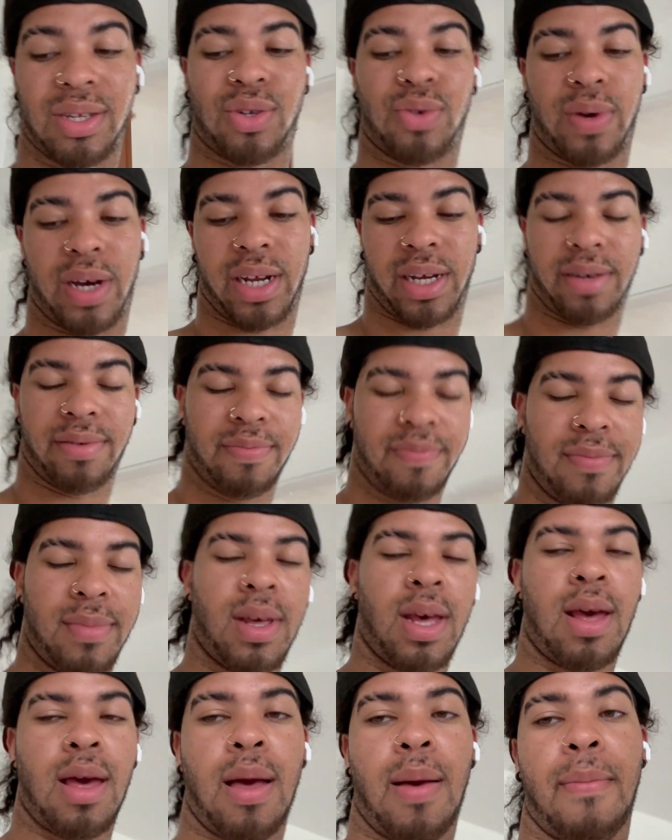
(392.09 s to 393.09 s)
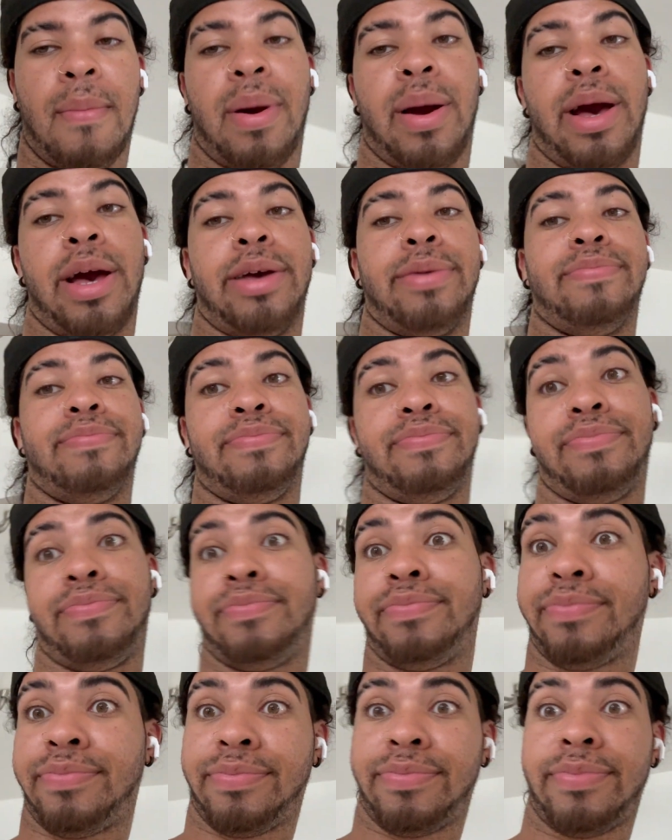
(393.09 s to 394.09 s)
sweaty. But
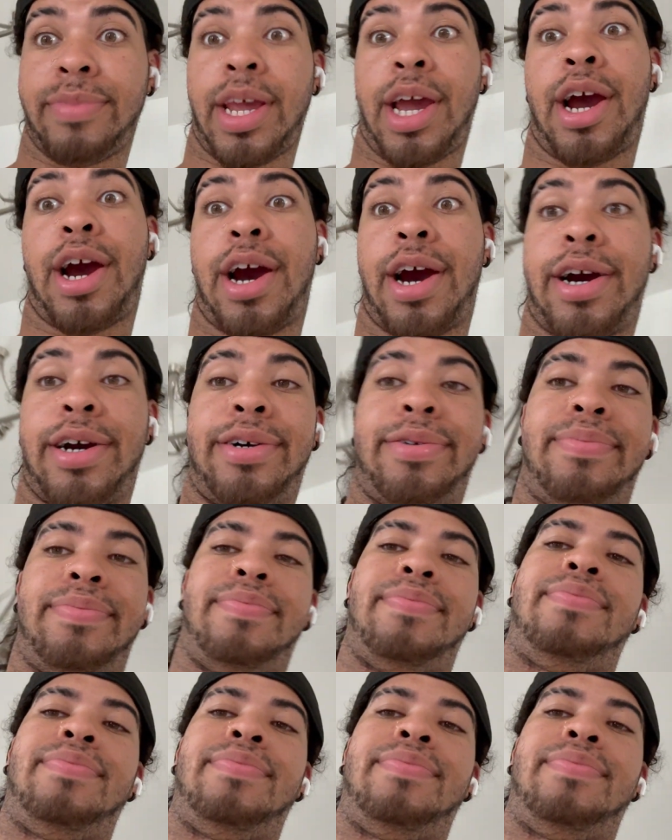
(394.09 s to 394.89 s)
yeah.